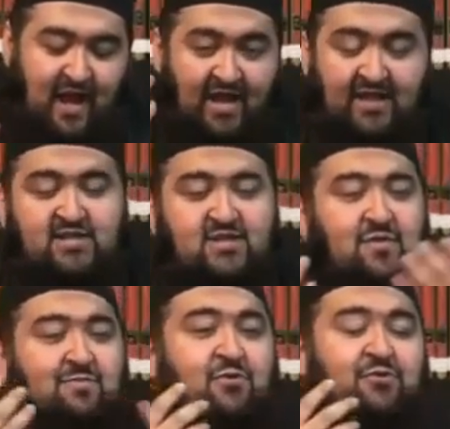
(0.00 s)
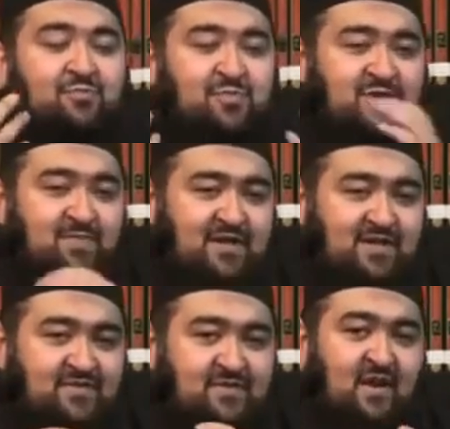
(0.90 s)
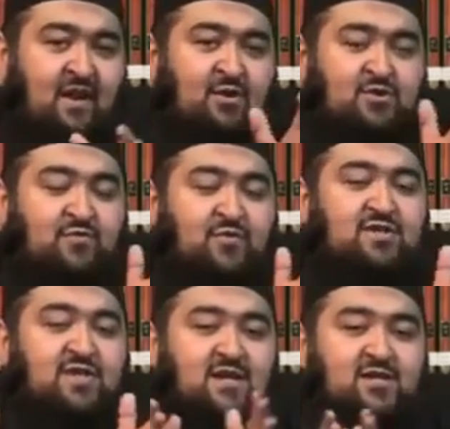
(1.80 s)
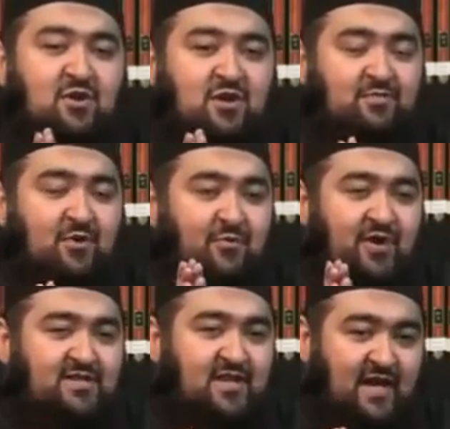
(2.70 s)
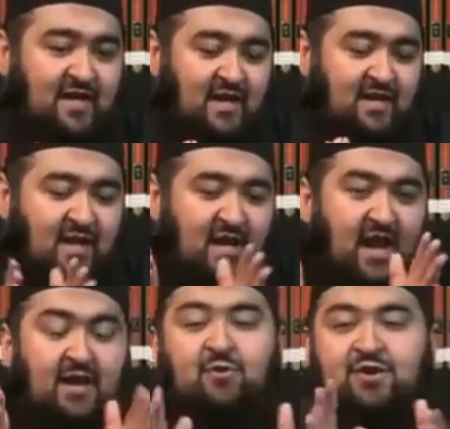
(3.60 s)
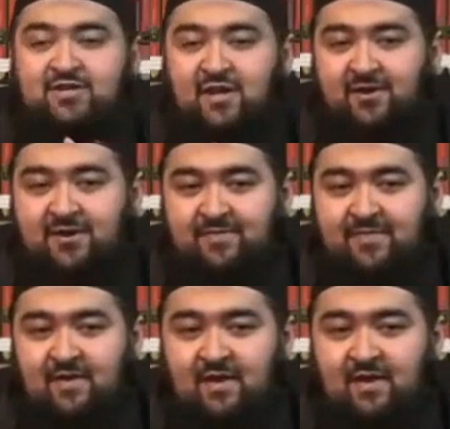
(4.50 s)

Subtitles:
And this is from both perspectives. So first, let us talk about what is halal and what is haram.